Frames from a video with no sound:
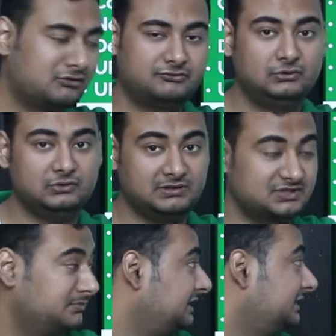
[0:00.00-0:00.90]
now full
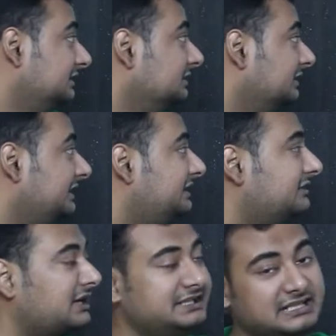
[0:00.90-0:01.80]
duplex, meaning read
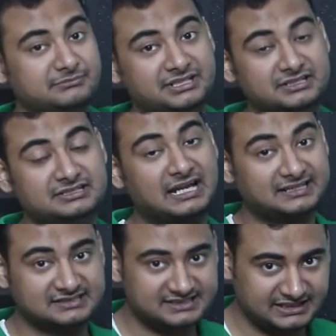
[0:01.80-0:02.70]
and write can be done
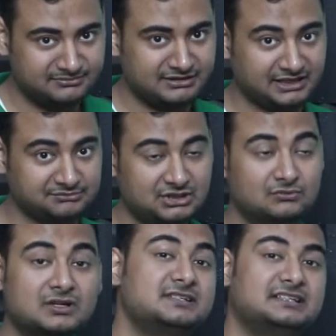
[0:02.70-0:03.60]
at the same time.
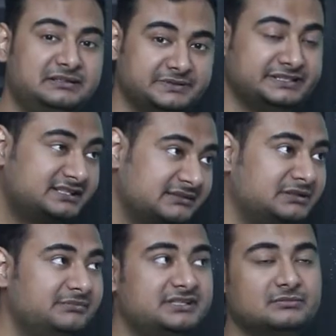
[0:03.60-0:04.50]
What does that mean? That
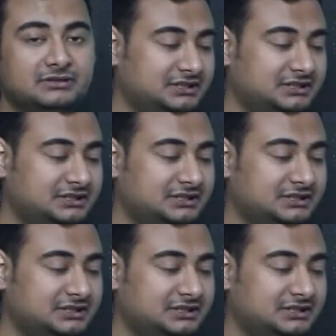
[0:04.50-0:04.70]
simply means